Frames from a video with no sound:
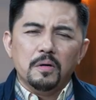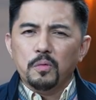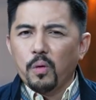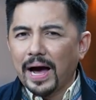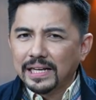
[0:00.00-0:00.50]

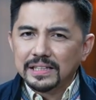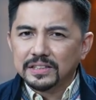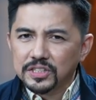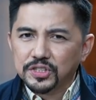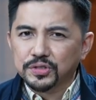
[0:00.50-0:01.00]
While
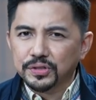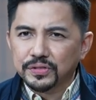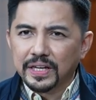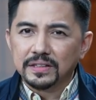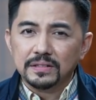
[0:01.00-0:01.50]
it is true
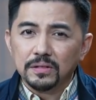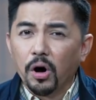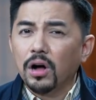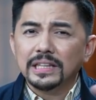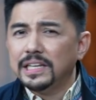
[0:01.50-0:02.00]
that
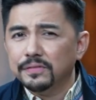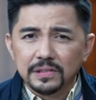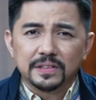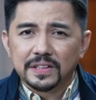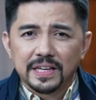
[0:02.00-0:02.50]
all
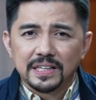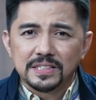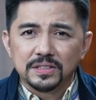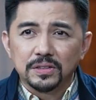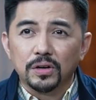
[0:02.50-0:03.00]
evil
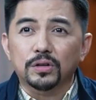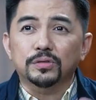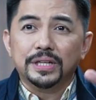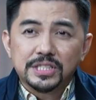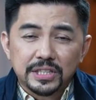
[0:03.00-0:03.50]
things
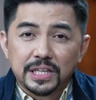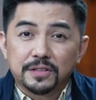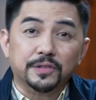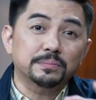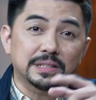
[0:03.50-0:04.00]
originate
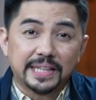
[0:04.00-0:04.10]
from the